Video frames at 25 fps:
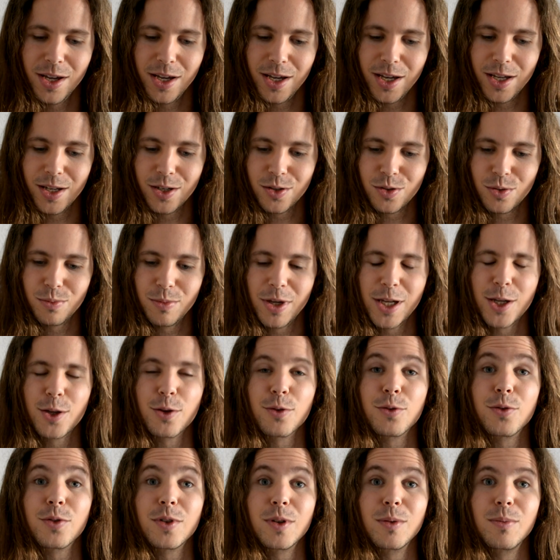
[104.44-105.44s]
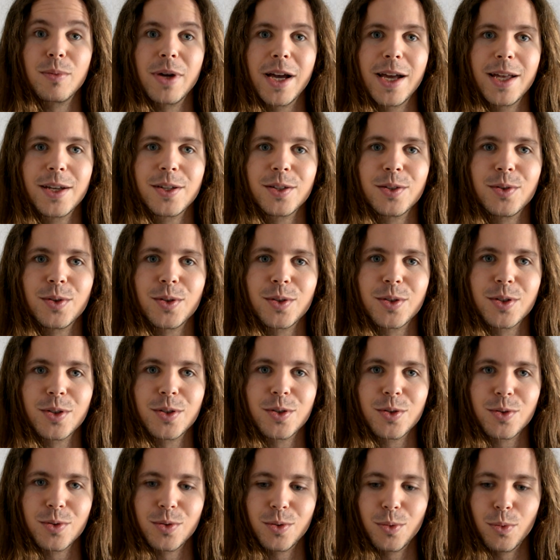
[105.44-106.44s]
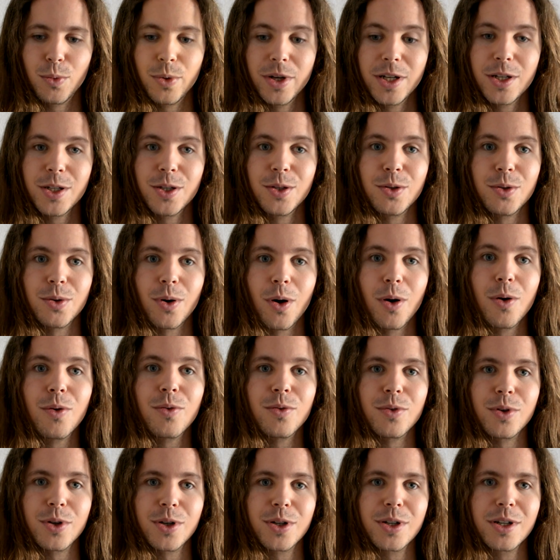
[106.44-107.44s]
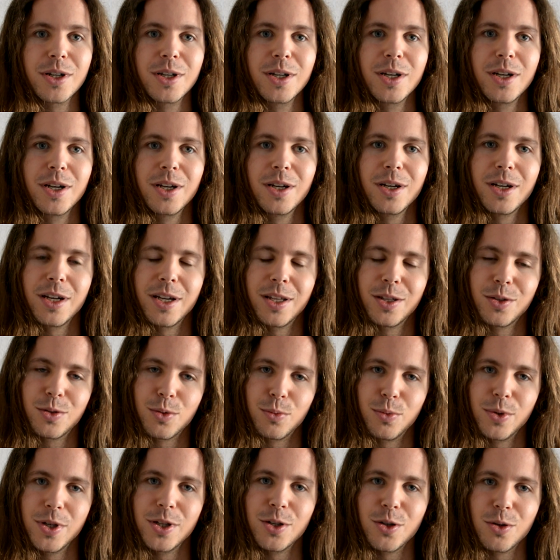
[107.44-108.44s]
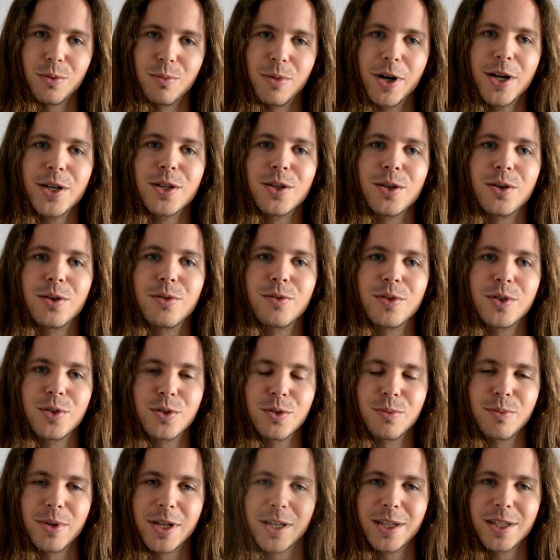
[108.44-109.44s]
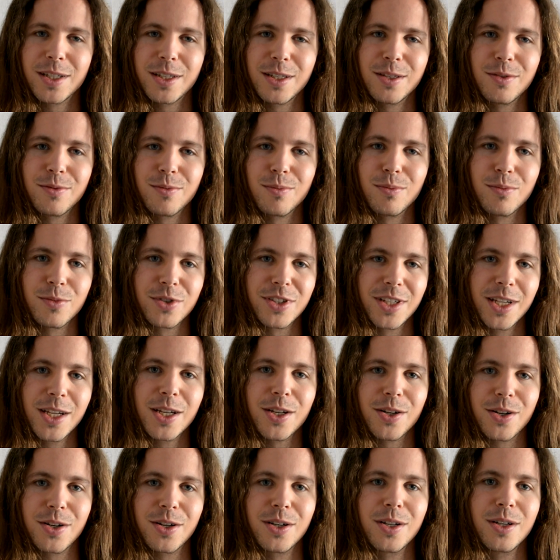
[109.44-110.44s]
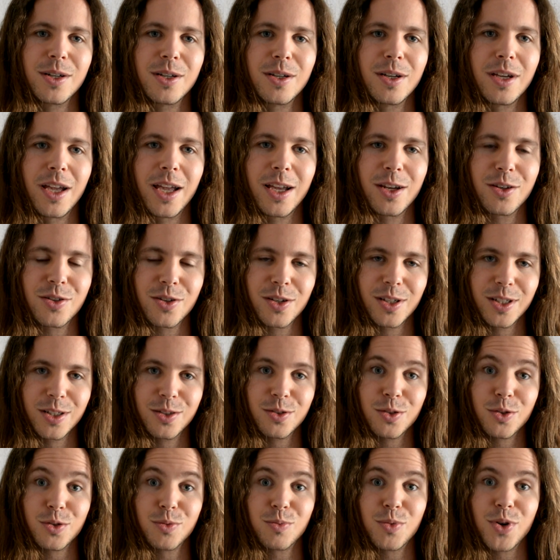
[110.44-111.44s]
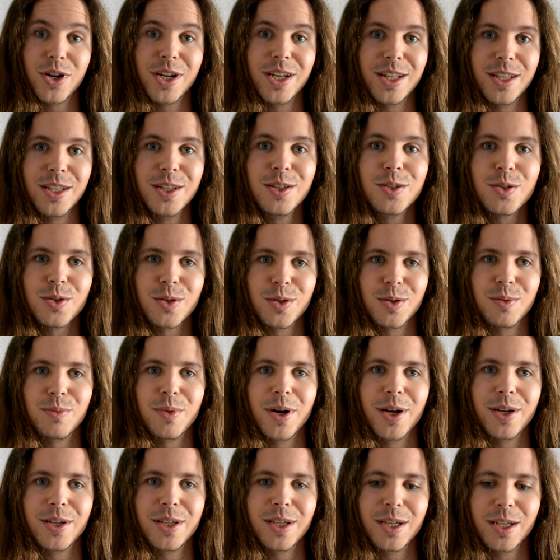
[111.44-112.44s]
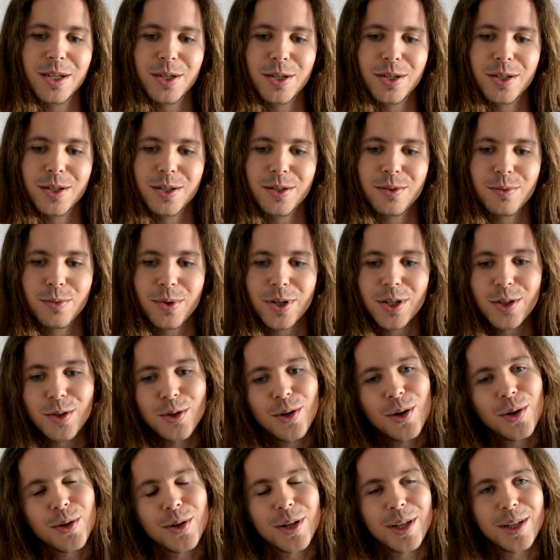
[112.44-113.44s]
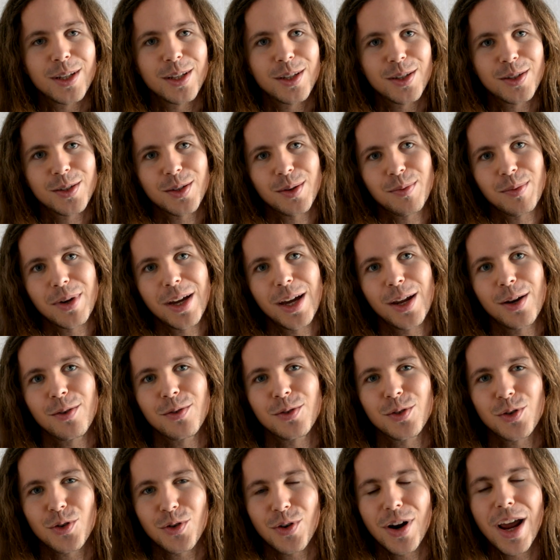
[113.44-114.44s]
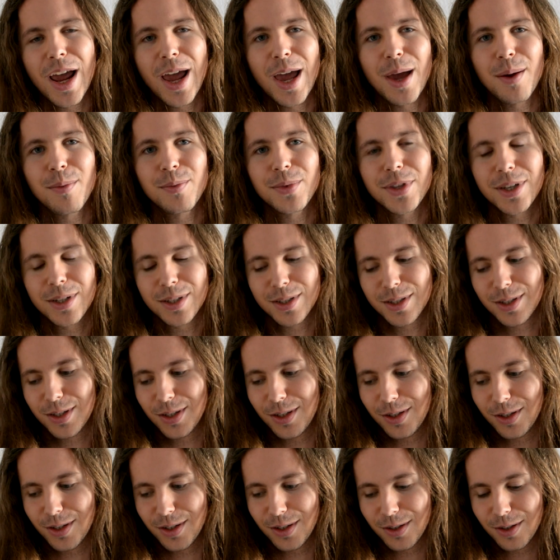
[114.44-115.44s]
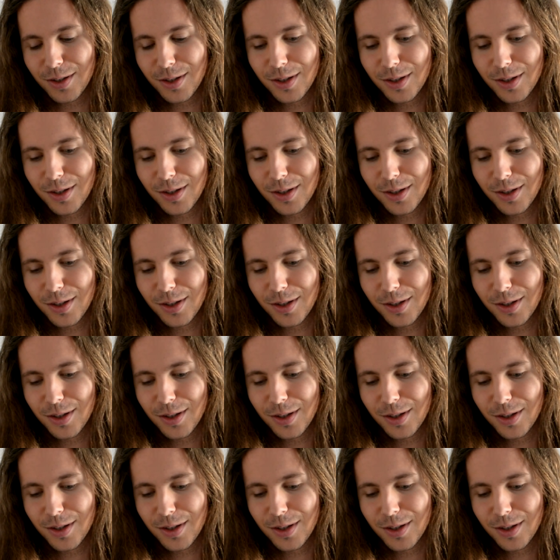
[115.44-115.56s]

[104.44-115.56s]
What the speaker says: and to make you feel bad in order to win you over and to win your body over, to make it even sicker, actually, to spread into your body. And when you know that it's some kind of trap, that the